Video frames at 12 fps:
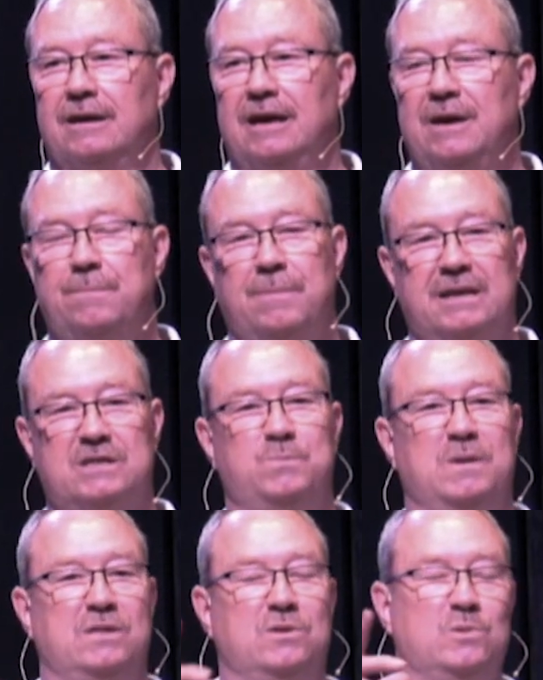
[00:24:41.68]
it
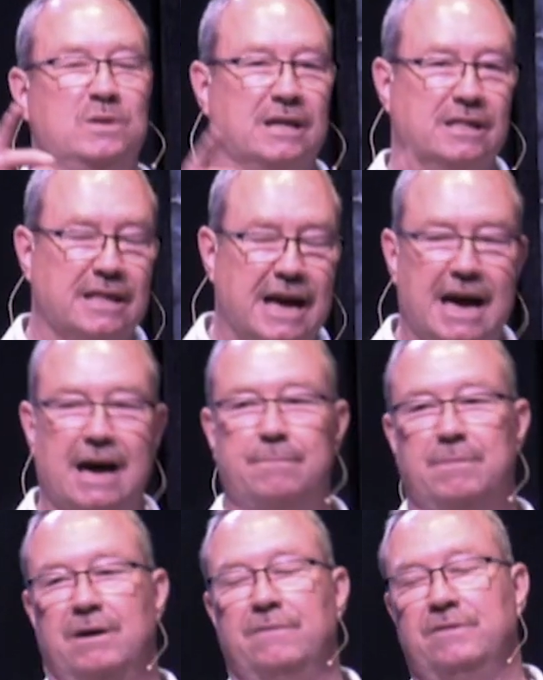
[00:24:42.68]
must be through the
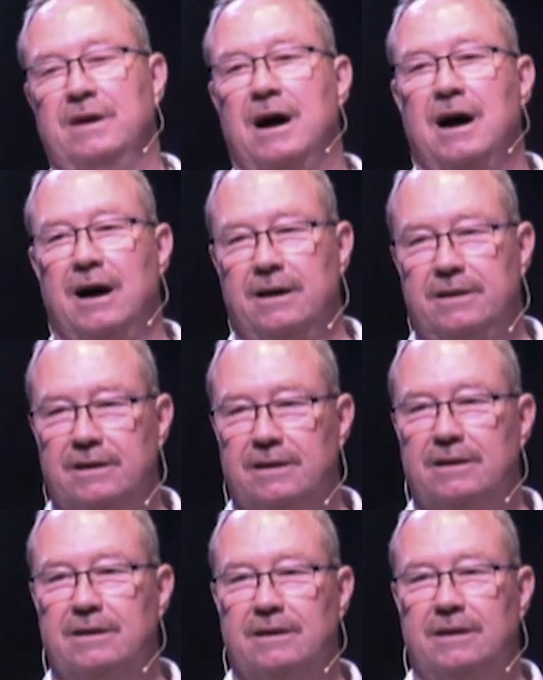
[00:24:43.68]
Lamb of God,
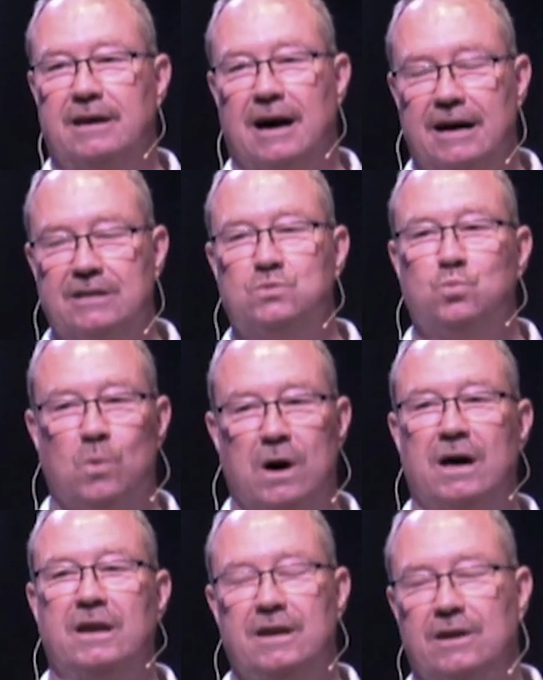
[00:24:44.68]
God's
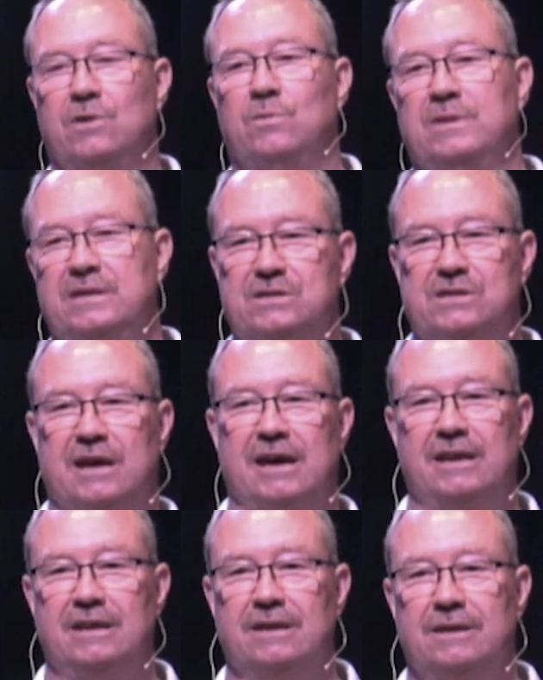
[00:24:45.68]
one and only
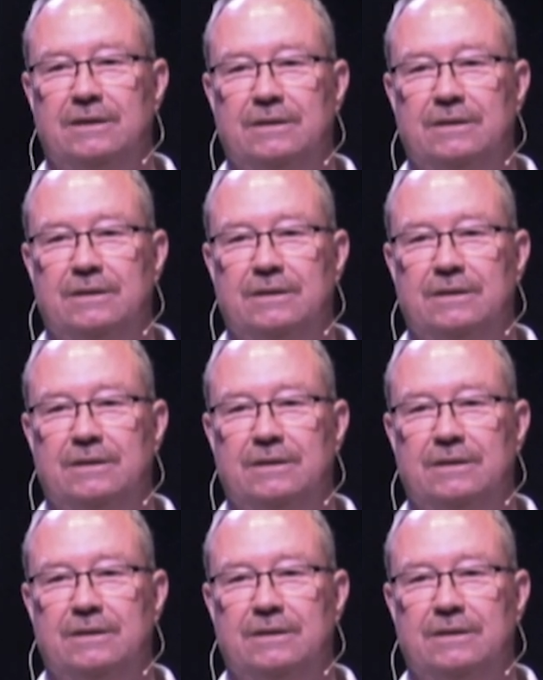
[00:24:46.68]
Son.